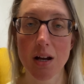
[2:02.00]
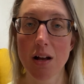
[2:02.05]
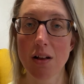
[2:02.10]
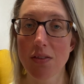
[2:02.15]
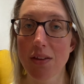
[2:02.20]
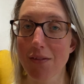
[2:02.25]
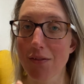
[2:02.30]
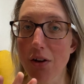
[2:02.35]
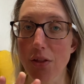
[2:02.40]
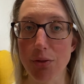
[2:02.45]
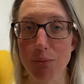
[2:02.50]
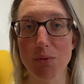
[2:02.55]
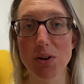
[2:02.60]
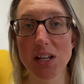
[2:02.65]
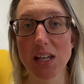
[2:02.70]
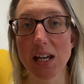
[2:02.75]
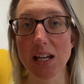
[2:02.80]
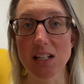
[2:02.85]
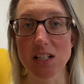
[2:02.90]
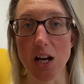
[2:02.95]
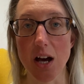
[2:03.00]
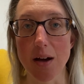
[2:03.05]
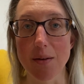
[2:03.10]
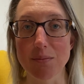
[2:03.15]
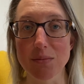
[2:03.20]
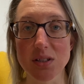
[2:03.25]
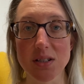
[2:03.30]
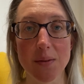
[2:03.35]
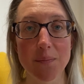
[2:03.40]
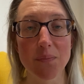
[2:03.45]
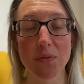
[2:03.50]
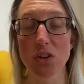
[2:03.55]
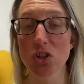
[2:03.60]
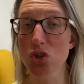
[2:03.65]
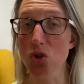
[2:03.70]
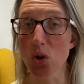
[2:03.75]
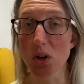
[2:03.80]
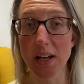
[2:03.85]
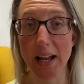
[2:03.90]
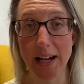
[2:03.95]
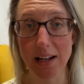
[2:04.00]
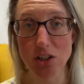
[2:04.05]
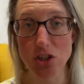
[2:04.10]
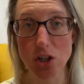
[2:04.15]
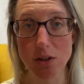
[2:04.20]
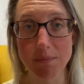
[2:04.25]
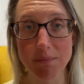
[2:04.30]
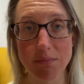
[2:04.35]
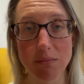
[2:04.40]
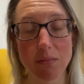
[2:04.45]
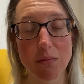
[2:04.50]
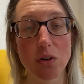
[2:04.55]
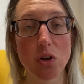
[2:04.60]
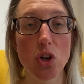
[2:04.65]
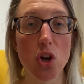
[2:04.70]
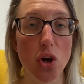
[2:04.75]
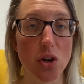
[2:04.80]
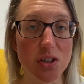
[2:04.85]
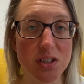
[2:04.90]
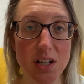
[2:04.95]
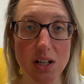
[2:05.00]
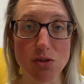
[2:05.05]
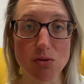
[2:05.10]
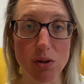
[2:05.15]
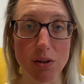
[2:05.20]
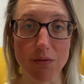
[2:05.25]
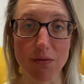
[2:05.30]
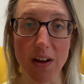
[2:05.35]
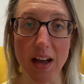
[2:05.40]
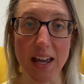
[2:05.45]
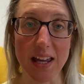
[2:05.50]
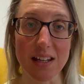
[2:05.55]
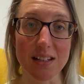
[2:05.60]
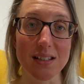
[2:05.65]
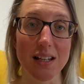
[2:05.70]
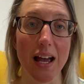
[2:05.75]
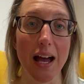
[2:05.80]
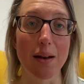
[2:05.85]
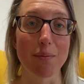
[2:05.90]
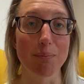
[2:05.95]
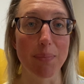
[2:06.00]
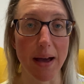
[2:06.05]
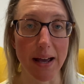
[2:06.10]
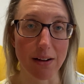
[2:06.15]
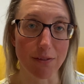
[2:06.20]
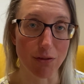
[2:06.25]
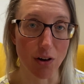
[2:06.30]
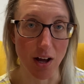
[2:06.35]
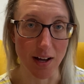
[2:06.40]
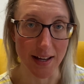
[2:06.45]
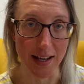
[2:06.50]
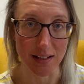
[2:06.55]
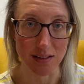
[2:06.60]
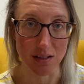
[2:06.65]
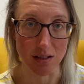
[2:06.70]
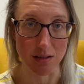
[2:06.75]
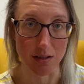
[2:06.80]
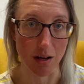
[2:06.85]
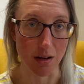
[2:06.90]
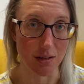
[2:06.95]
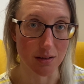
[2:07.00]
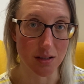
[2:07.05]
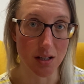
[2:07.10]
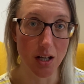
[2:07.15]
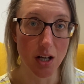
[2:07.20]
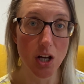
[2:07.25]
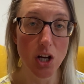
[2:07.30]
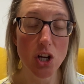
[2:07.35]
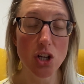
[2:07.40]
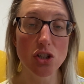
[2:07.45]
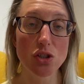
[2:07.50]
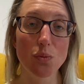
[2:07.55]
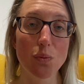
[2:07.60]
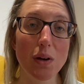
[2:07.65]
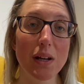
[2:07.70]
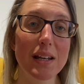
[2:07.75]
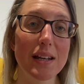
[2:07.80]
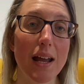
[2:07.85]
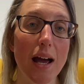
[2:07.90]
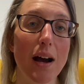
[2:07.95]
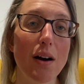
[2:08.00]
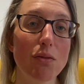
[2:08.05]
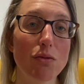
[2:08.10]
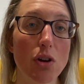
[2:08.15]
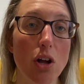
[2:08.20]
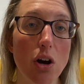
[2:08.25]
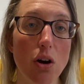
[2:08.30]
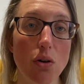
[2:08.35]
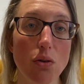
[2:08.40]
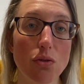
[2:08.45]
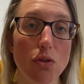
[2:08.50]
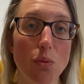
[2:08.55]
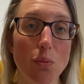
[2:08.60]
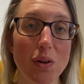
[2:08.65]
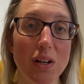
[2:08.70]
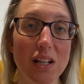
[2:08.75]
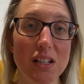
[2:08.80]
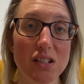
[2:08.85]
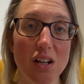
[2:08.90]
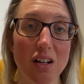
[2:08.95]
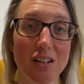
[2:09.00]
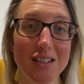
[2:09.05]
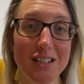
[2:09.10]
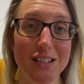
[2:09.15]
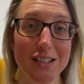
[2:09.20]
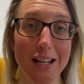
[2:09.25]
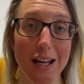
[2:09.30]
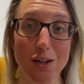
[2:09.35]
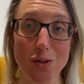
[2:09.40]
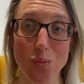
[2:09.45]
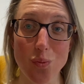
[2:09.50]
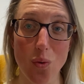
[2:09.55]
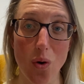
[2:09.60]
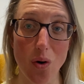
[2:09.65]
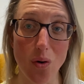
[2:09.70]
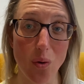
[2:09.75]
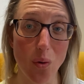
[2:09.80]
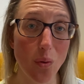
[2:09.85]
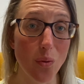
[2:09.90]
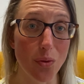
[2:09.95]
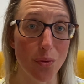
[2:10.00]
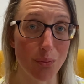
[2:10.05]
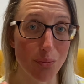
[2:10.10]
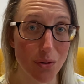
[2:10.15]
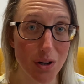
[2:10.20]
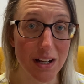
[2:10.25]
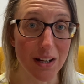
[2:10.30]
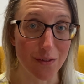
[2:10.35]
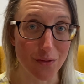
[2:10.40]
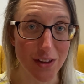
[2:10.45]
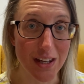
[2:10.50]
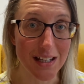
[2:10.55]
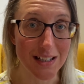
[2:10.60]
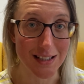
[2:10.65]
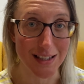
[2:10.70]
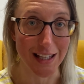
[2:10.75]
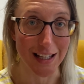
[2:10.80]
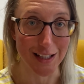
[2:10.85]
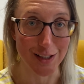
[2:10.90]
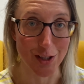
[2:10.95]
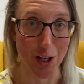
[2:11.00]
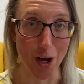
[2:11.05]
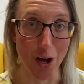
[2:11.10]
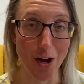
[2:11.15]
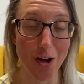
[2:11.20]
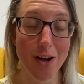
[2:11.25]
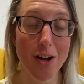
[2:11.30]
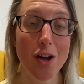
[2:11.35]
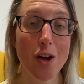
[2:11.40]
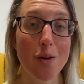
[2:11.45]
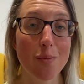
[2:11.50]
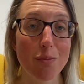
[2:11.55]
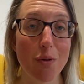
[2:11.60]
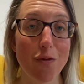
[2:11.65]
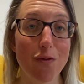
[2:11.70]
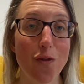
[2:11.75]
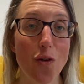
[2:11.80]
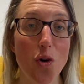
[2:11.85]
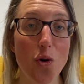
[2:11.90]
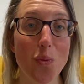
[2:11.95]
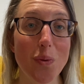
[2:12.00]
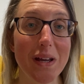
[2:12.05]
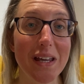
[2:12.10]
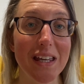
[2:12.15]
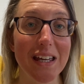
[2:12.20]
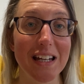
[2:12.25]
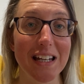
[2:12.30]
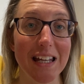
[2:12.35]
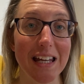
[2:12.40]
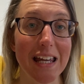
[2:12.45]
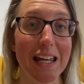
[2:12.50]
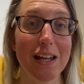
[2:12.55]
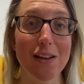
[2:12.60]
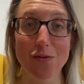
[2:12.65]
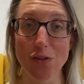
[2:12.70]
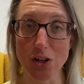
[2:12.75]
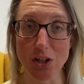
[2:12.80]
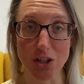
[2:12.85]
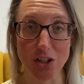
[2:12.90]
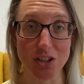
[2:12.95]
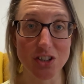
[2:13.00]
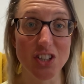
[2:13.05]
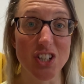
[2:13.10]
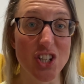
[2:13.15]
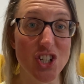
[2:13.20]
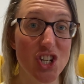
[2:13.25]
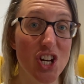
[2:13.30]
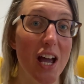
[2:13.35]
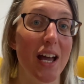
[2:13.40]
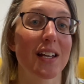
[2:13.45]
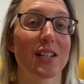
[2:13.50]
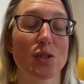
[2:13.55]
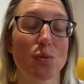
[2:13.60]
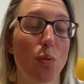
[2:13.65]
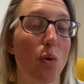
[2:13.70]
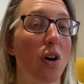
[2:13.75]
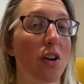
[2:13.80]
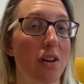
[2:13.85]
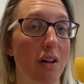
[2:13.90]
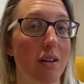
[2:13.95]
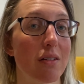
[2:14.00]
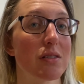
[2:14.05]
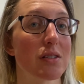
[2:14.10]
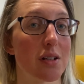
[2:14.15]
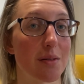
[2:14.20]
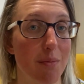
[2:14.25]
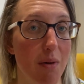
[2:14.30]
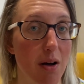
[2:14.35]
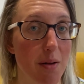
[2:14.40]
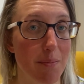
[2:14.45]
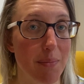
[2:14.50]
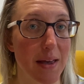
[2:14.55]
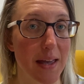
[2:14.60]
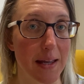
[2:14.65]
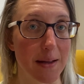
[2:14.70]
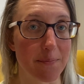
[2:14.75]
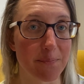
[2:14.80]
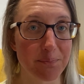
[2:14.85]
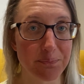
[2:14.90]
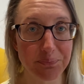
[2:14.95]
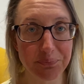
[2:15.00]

There are three key terms: joint action, concentric phase, and pec fly exercise. So we now know that we need to understand what all three of these things are before we can even suggest what an answer might be.